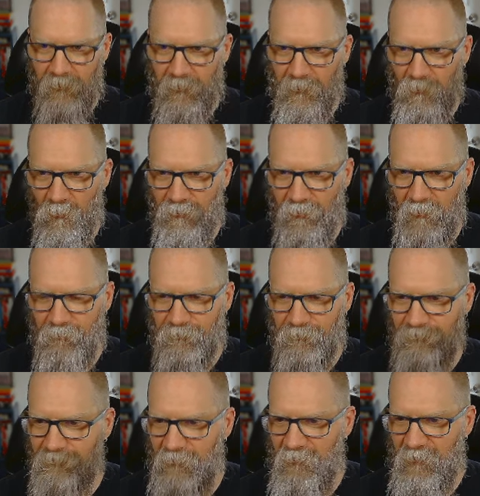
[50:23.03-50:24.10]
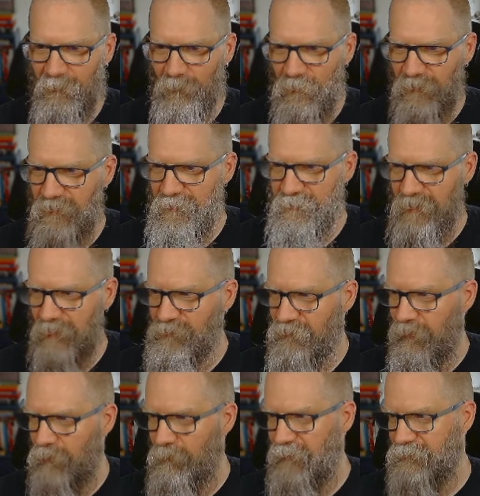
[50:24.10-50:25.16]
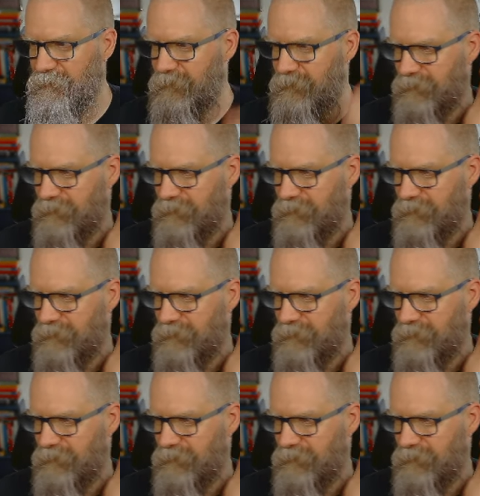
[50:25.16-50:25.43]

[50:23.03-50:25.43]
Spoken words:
With these types of error messages,